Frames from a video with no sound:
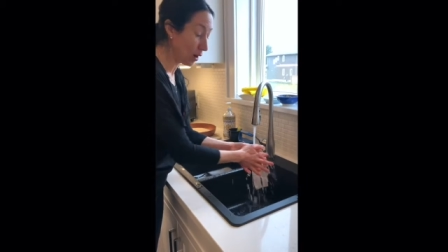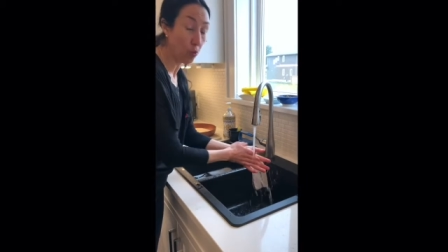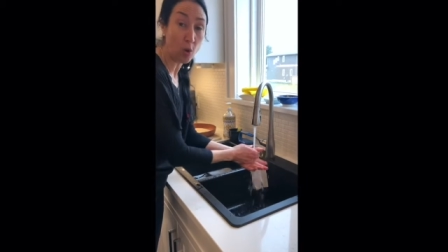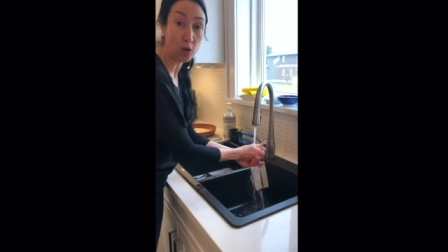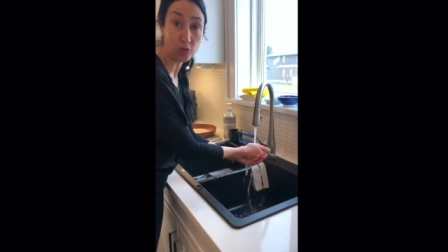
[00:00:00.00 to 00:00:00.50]

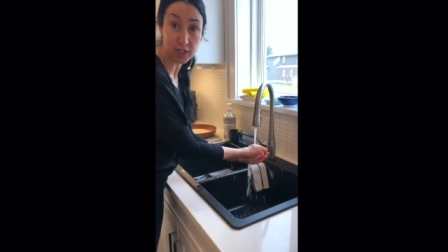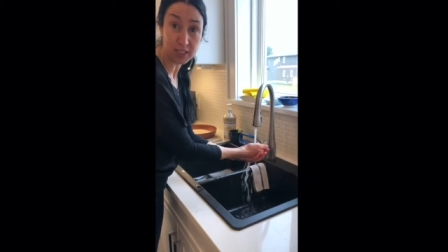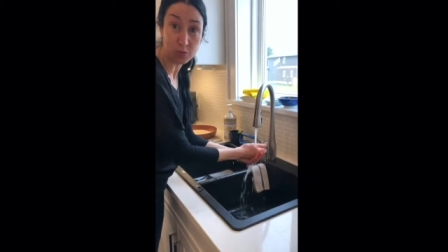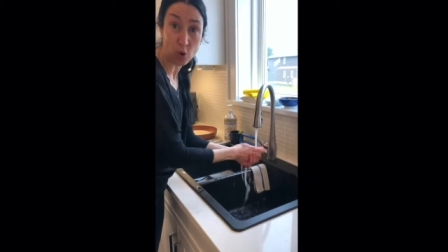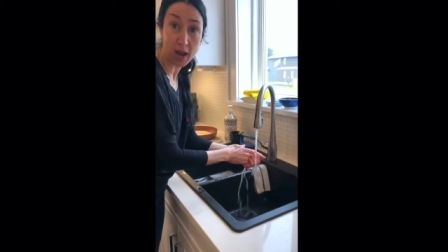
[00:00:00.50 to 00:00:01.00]
one
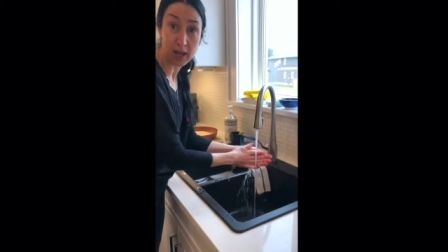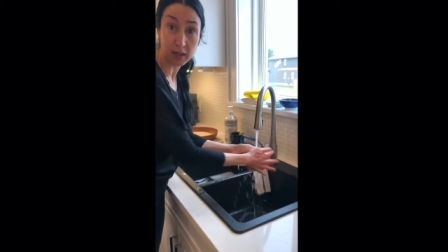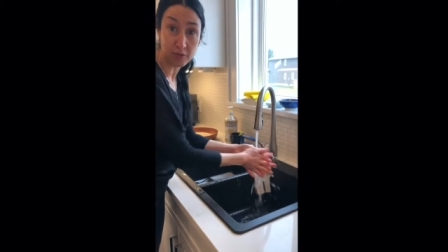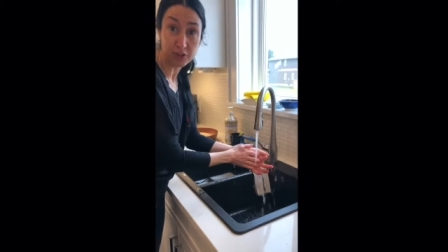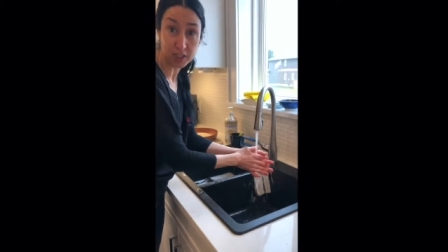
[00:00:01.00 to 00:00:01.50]
reason why I
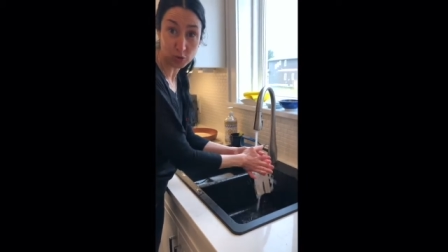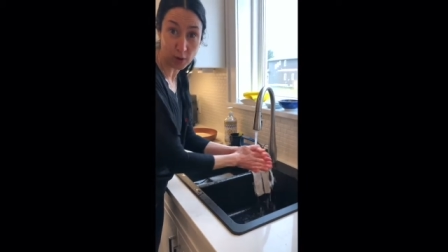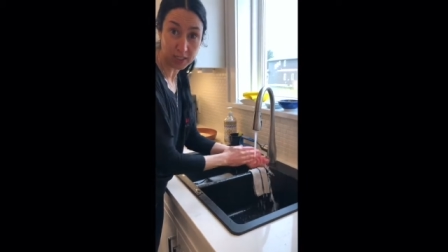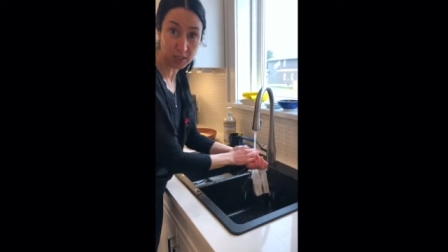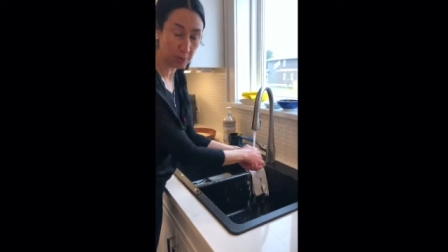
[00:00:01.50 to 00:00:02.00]
love this
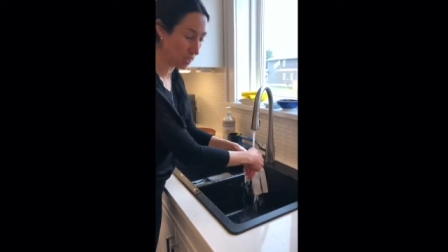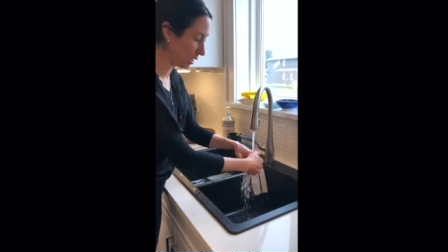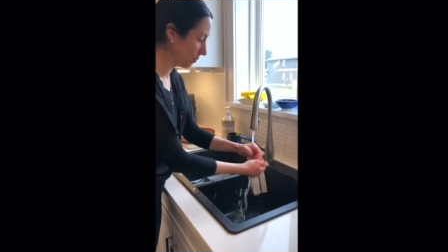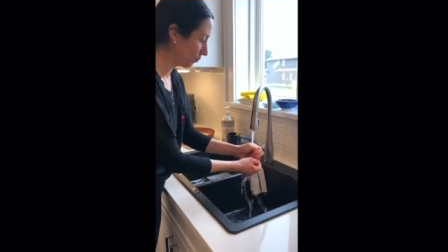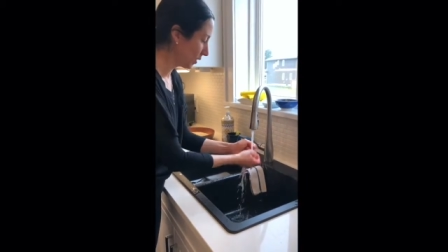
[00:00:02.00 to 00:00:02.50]
recipe
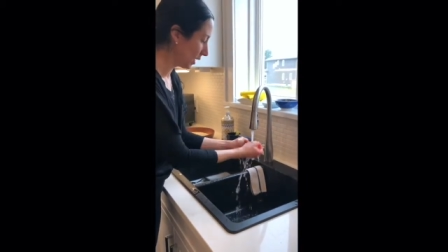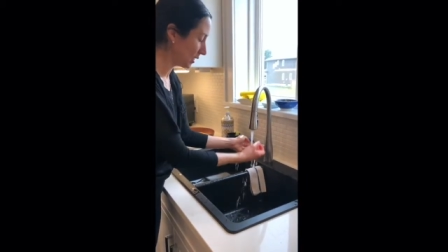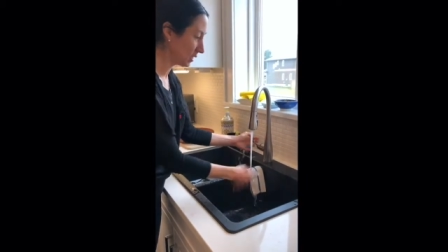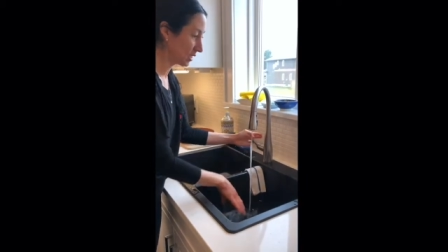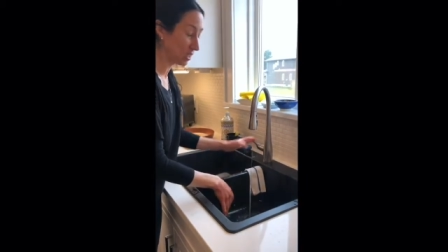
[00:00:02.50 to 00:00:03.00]

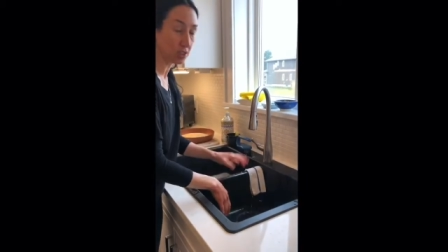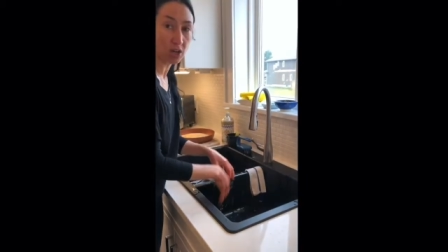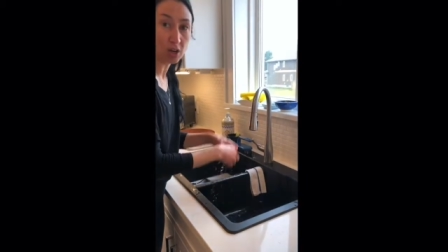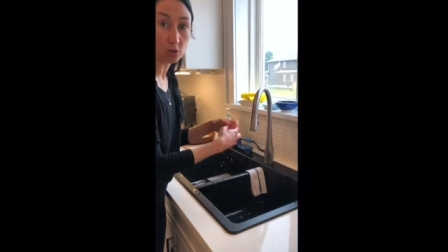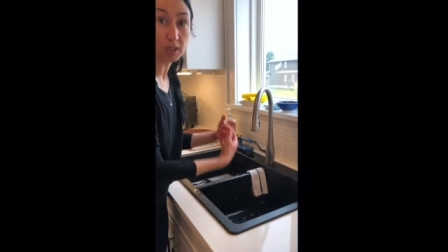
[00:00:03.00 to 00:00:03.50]
is because
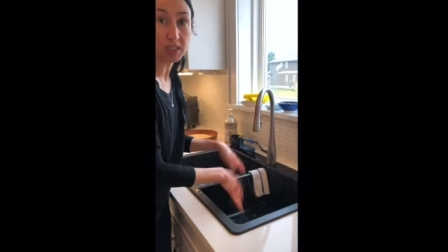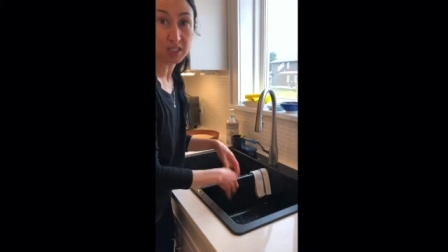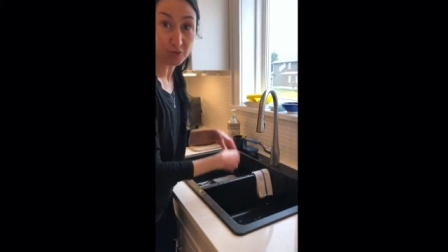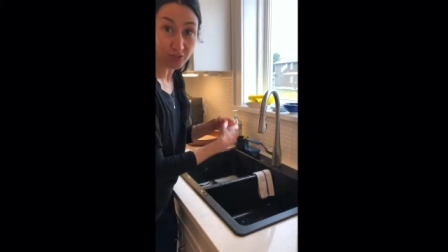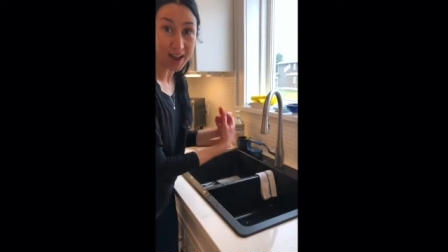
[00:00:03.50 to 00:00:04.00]
not only is
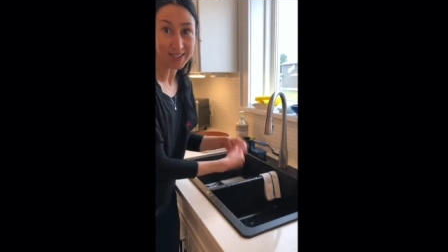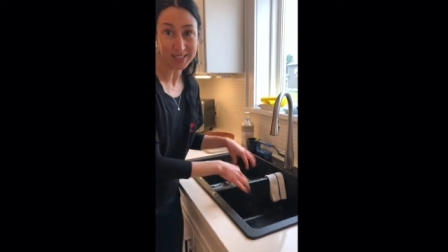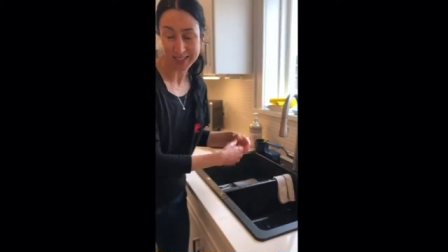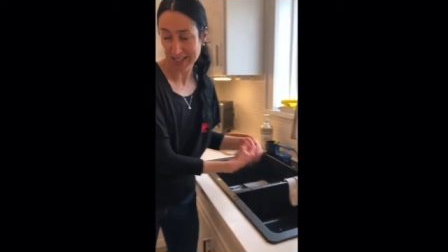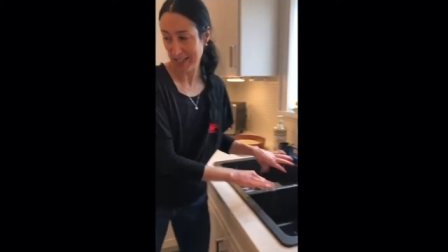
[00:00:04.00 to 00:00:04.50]
it fast
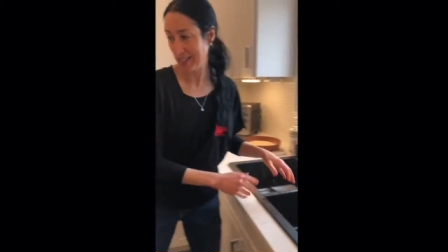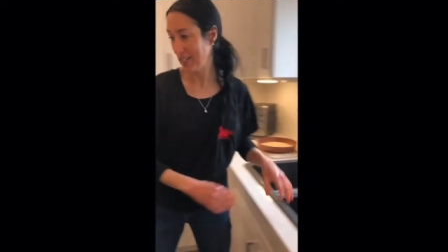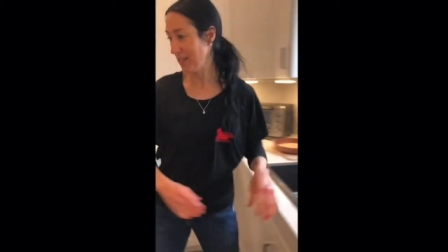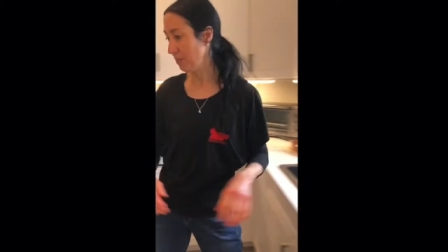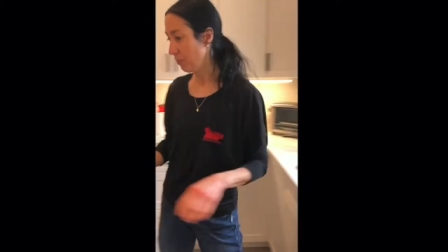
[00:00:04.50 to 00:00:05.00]
and
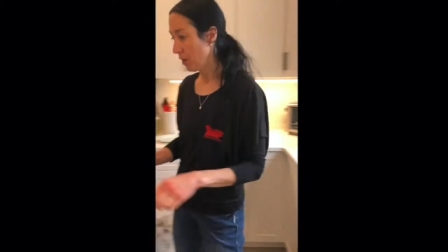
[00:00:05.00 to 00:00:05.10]
easy,